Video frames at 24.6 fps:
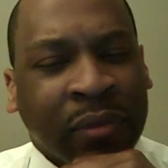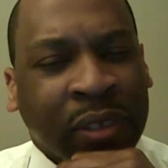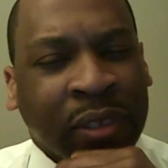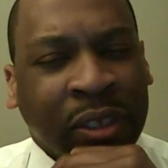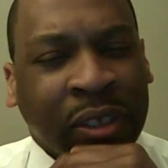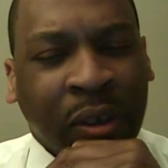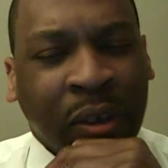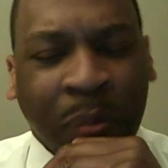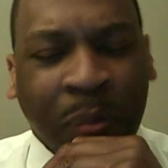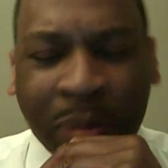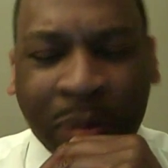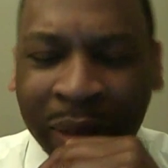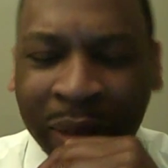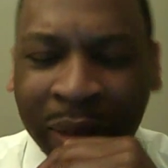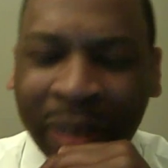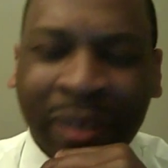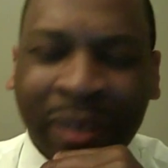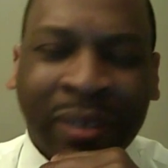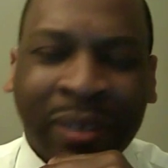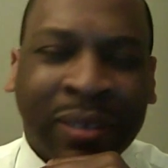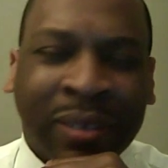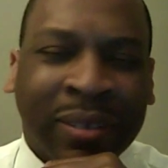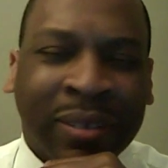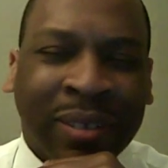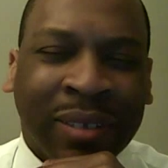So
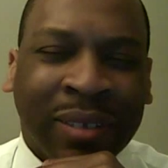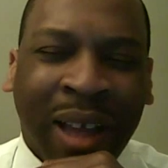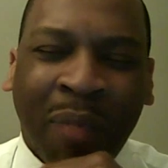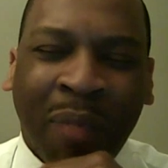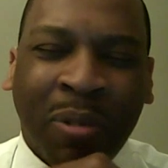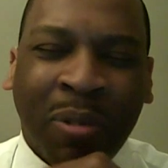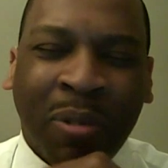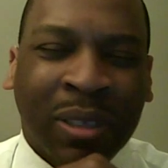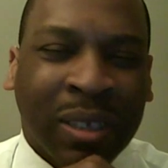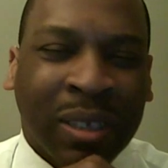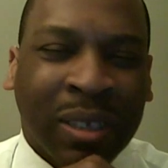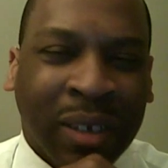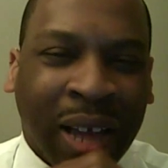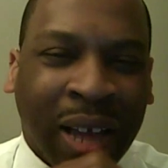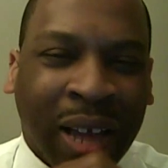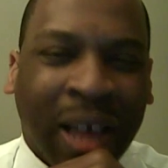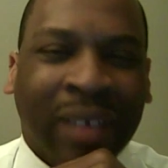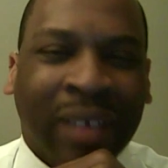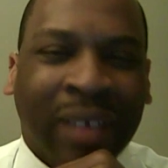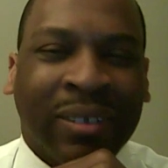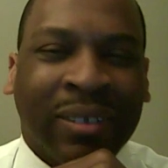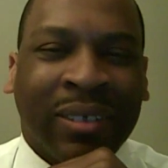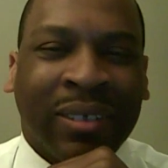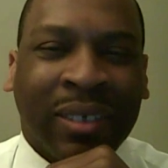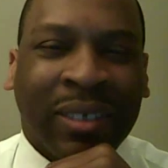please stop with the
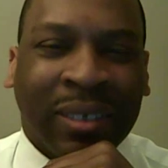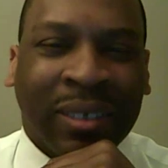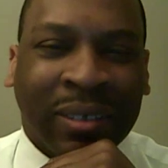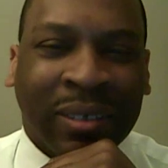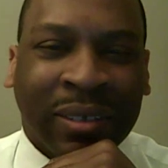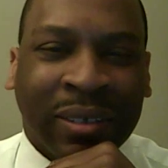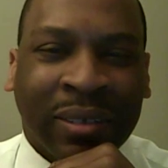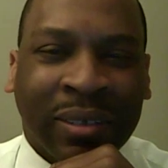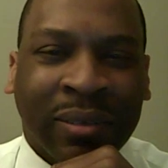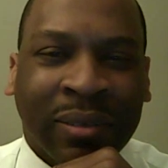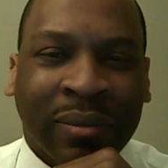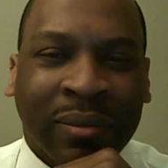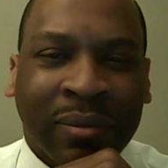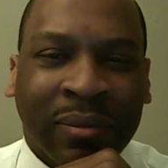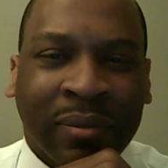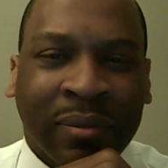nonsense.